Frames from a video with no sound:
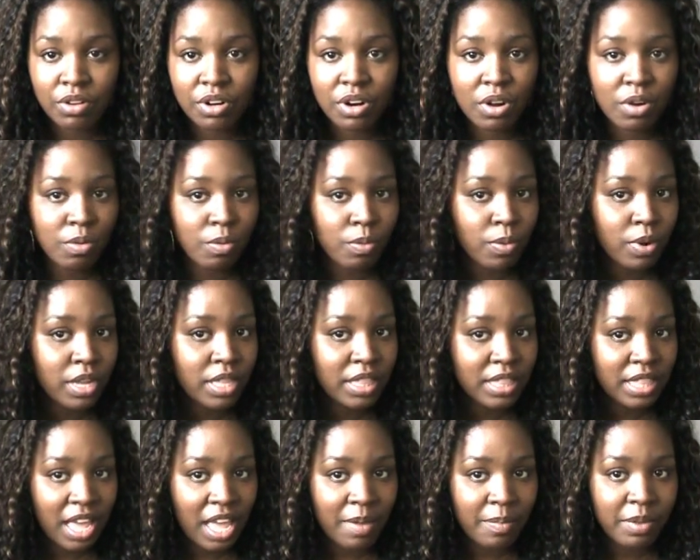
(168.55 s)
You don't
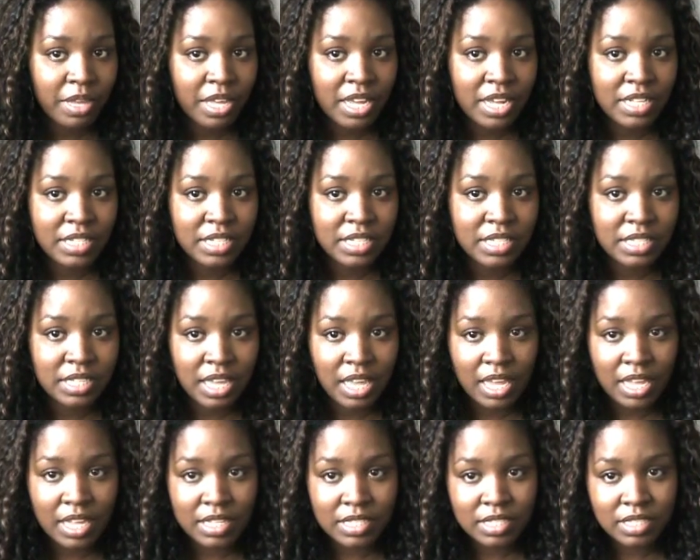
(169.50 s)
want that because it
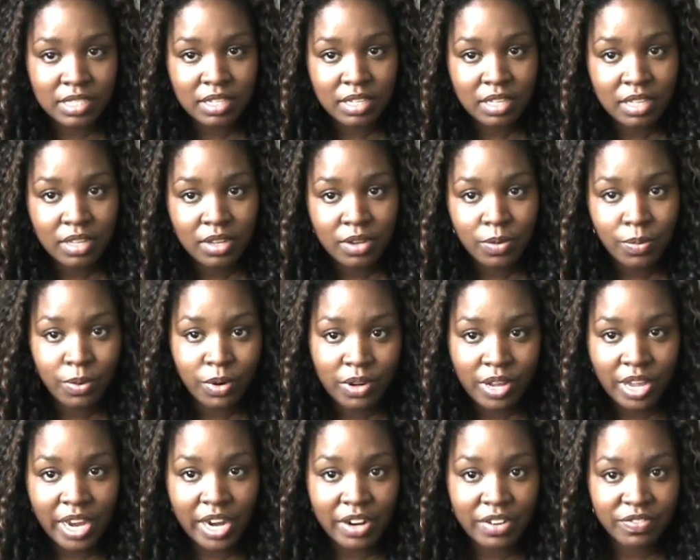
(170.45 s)
says real
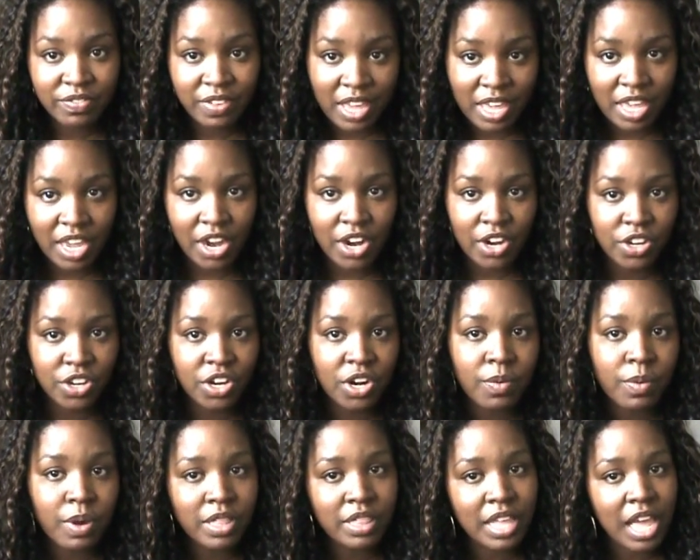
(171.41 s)
hair, fake hair. You
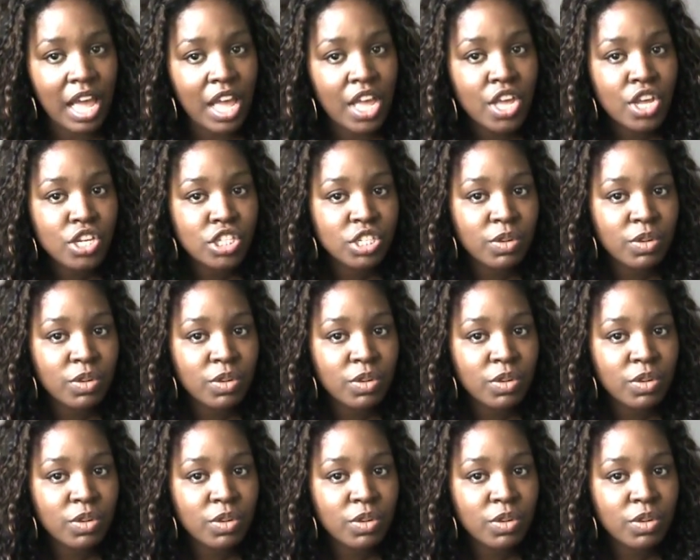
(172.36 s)
don't want that.